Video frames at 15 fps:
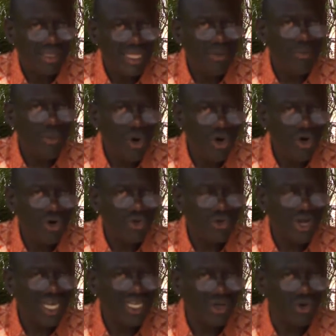the more
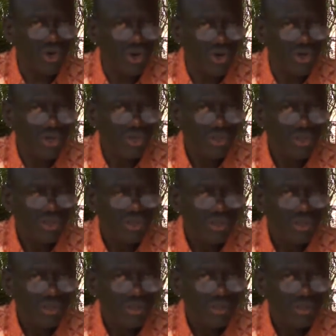critical
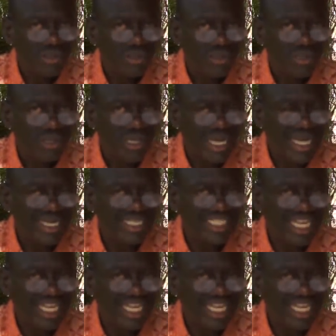and